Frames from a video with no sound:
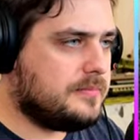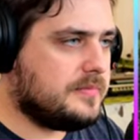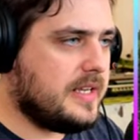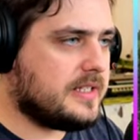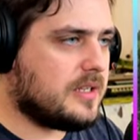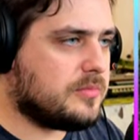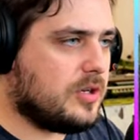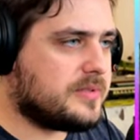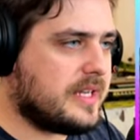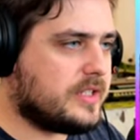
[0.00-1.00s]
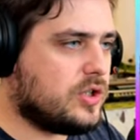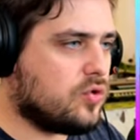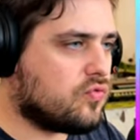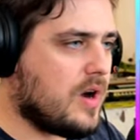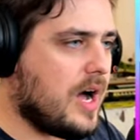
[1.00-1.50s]
it sometimes can
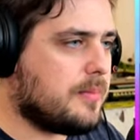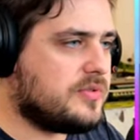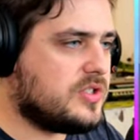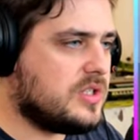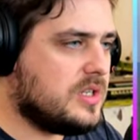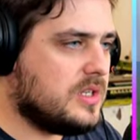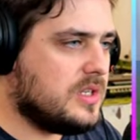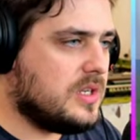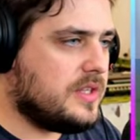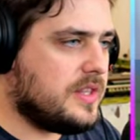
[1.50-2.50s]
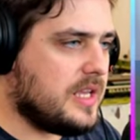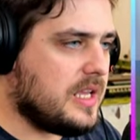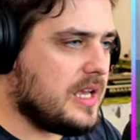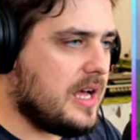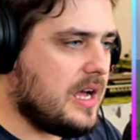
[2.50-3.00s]
corrupt
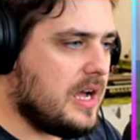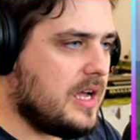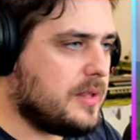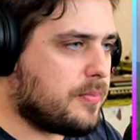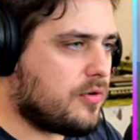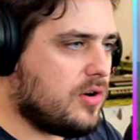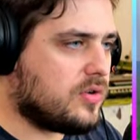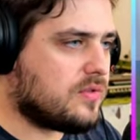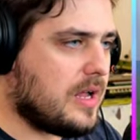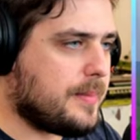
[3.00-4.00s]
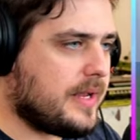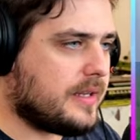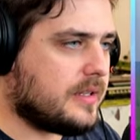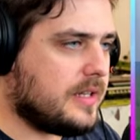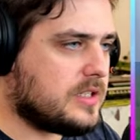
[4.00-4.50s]
the uh, the
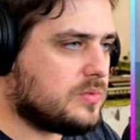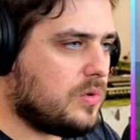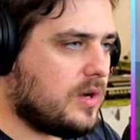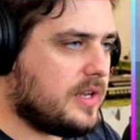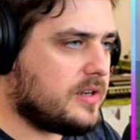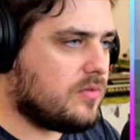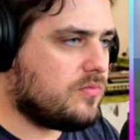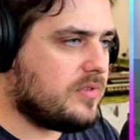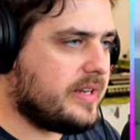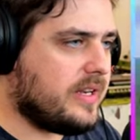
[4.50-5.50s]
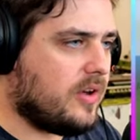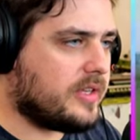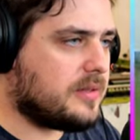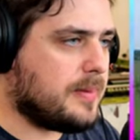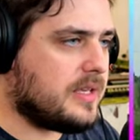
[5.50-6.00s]
programming. That's why I don't really
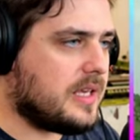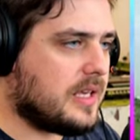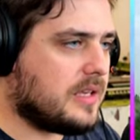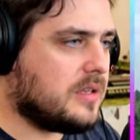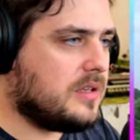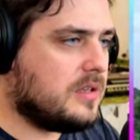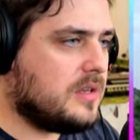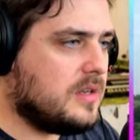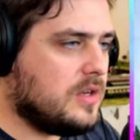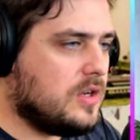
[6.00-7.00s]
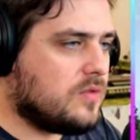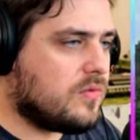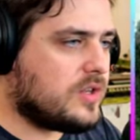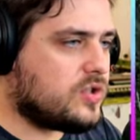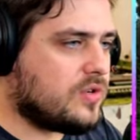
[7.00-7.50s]
like making
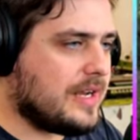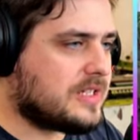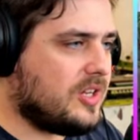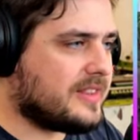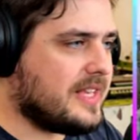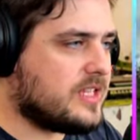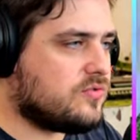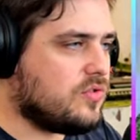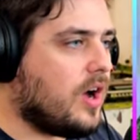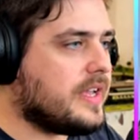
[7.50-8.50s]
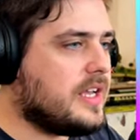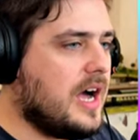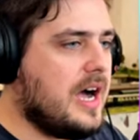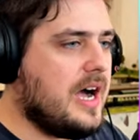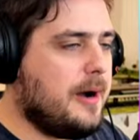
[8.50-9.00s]
race tracks like this. Right.
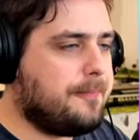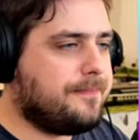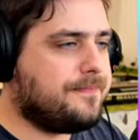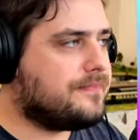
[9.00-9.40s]
Um,